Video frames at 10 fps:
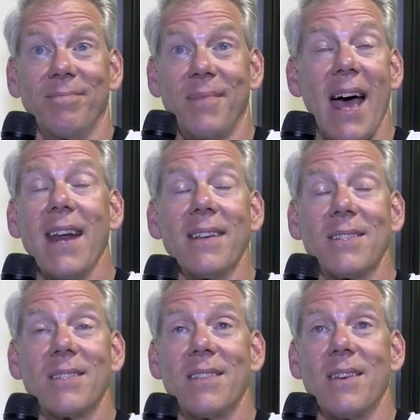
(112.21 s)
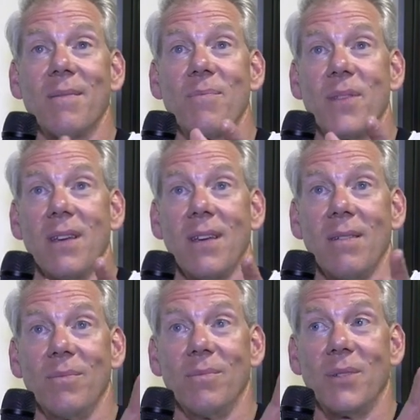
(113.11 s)
that is
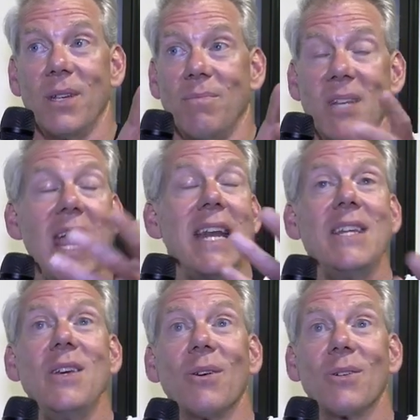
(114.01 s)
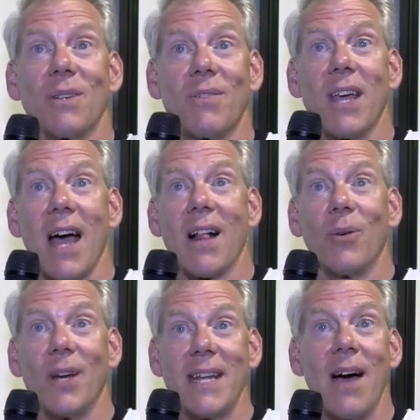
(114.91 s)
the 10 years of the
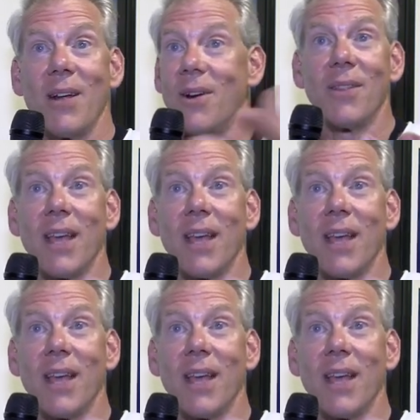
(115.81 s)
gallery down here in